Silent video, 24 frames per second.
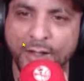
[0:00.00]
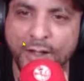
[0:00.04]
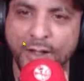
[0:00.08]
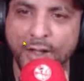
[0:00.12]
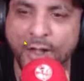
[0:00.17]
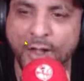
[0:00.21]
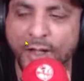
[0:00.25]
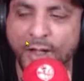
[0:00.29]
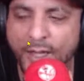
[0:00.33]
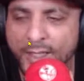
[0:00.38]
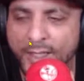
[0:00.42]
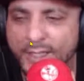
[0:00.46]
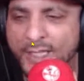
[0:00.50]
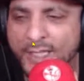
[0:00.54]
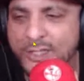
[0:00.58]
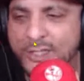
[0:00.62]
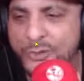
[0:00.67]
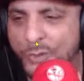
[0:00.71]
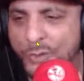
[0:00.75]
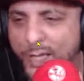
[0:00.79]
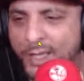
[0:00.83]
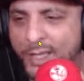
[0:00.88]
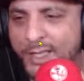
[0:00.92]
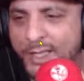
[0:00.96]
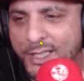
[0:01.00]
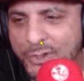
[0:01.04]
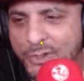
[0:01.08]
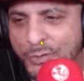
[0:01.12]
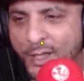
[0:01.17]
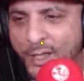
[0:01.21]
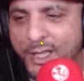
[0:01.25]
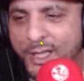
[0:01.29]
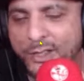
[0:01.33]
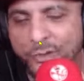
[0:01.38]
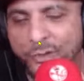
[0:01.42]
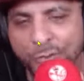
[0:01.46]
All right, that's
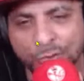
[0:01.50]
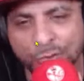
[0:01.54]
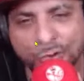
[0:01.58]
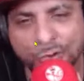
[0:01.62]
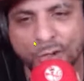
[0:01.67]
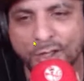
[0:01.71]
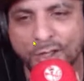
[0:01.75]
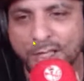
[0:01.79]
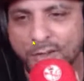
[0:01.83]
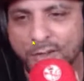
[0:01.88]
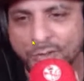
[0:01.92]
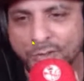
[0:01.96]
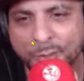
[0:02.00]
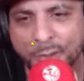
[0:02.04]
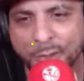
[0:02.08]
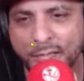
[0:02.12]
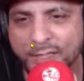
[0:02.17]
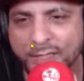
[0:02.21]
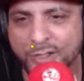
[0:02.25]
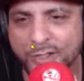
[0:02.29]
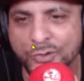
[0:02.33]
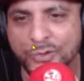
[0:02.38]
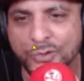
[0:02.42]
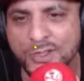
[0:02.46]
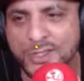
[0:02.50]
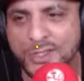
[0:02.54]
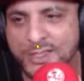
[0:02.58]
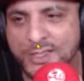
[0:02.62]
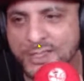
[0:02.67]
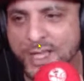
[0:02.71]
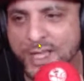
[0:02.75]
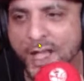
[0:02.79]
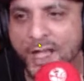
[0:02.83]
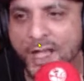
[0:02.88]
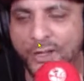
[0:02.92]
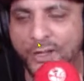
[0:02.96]
why. In New York, everybody uses
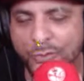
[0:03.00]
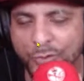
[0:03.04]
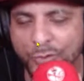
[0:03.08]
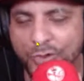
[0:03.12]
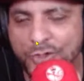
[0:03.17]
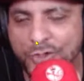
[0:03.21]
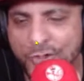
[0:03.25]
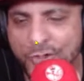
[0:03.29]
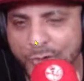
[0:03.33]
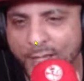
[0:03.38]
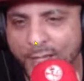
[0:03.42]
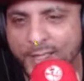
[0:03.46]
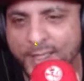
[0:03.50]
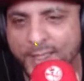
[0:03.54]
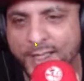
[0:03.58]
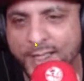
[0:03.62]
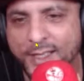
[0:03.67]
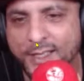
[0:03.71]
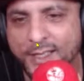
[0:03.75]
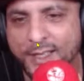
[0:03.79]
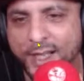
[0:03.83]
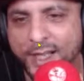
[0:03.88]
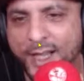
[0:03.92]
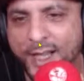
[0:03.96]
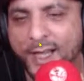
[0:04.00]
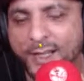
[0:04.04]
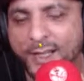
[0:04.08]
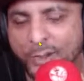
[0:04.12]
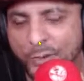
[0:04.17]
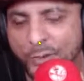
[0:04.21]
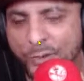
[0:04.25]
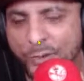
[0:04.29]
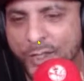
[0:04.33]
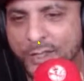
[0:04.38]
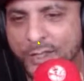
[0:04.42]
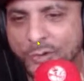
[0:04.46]
the N-word, so I get it. All right,
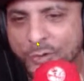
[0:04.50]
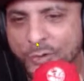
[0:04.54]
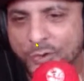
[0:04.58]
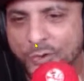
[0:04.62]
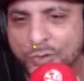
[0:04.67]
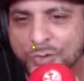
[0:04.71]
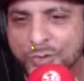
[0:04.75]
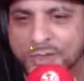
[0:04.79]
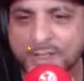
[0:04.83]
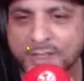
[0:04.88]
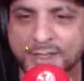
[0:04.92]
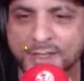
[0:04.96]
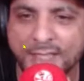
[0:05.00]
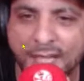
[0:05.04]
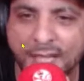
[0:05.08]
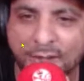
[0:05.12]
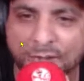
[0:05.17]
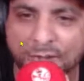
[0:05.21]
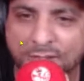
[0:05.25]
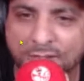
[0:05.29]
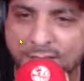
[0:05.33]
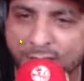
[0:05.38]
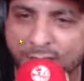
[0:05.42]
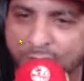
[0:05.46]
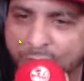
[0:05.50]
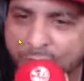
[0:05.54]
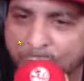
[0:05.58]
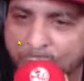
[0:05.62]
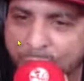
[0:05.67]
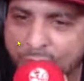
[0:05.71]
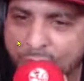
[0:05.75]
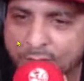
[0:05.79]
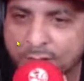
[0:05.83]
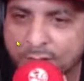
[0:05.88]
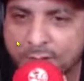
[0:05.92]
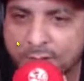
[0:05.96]
cool. I thought you was a down south
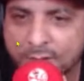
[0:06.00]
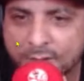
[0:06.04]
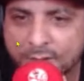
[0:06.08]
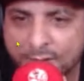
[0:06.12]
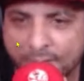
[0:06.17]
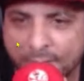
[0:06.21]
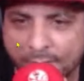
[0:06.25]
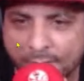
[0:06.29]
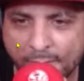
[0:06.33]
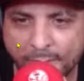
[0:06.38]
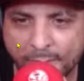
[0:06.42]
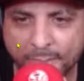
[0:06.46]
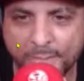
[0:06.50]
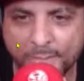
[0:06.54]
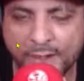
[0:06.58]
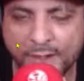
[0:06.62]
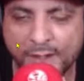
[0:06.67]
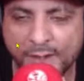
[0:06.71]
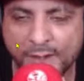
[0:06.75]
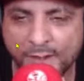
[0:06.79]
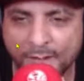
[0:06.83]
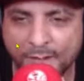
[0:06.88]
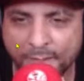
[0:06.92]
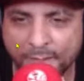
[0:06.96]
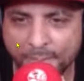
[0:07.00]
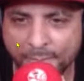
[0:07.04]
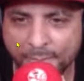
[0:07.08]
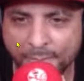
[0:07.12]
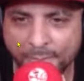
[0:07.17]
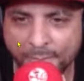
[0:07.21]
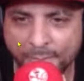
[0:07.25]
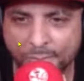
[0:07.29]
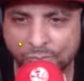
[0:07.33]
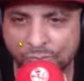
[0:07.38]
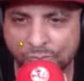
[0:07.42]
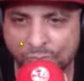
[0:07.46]
boy. Yeah.
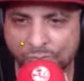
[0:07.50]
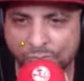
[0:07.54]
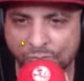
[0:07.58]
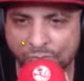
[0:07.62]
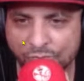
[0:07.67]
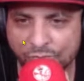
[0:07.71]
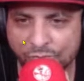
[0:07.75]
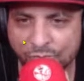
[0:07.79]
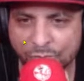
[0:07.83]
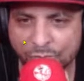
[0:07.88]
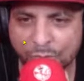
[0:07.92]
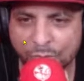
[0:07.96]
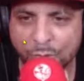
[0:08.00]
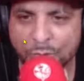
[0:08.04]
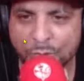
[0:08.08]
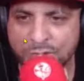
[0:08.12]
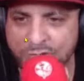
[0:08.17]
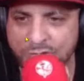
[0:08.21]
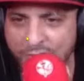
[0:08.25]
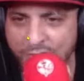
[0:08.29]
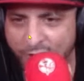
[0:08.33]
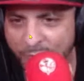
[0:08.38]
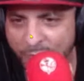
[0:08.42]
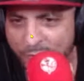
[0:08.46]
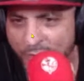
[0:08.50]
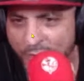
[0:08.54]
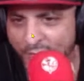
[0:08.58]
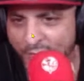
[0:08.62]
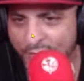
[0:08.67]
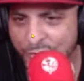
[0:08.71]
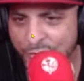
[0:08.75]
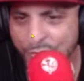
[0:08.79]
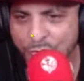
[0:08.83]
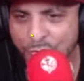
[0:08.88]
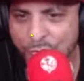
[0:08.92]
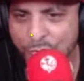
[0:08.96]
But what's up, man?
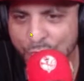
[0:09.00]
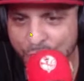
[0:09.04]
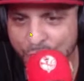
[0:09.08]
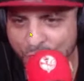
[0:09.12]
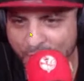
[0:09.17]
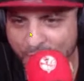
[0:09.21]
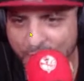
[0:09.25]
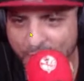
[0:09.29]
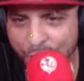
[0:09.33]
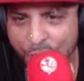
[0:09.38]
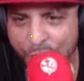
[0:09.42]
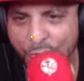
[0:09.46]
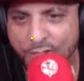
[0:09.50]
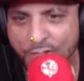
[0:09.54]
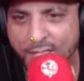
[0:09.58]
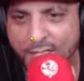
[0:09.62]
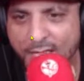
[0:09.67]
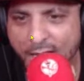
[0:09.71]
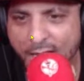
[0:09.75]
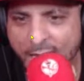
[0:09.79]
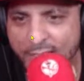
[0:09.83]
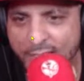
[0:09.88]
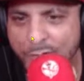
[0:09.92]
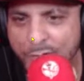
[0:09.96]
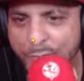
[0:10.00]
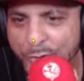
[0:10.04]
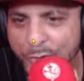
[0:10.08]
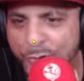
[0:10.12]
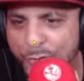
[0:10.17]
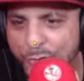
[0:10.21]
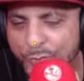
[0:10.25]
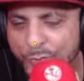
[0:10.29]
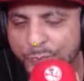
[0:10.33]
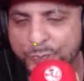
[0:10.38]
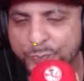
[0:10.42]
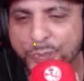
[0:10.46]
So you trying to go to college, but
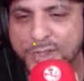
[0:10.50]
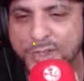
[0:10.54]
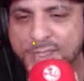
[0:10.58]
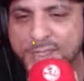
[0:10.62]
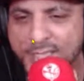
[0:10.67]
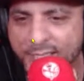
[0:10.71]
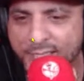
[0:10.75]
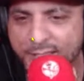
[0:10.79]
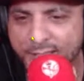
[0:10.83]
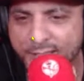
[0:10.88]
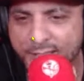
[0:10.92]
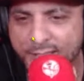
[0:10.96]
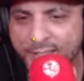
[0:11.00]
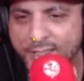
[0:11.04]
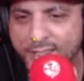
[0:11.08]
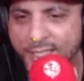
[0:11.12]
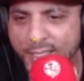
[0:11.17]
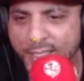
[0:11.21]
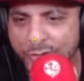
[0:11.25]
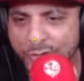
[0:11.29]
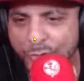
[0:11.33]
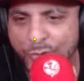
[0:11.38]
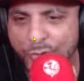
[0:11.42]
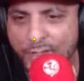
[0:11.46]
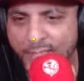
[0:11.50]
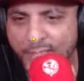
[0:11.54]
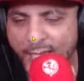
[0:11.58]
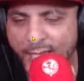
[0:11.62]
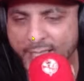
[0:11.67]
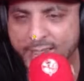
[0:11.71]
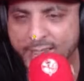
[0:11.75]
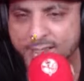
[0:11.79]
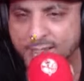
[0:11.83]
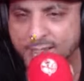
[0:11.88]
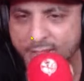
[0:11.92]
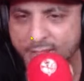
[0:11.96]
you pretending like you a
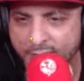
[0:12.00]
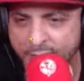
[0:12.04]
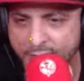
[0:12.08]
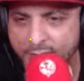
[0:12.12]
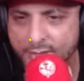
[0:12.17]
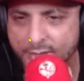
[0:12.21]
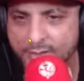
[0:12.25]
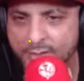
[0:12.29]
gangster here.